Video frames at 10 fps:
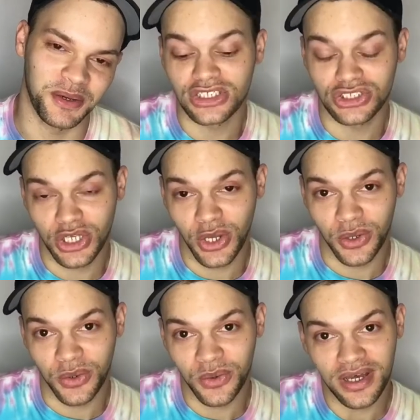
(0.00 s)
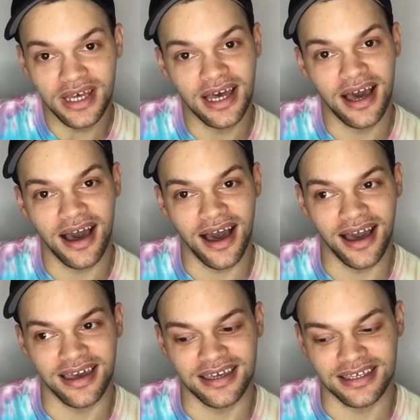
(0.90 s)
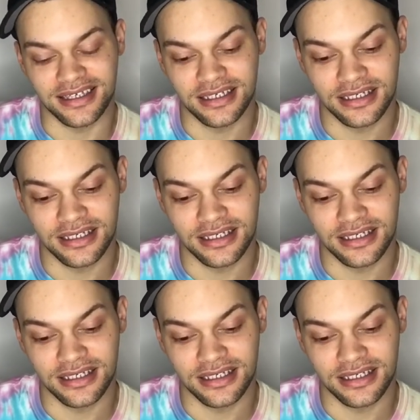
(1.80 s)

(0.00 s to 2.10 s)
So I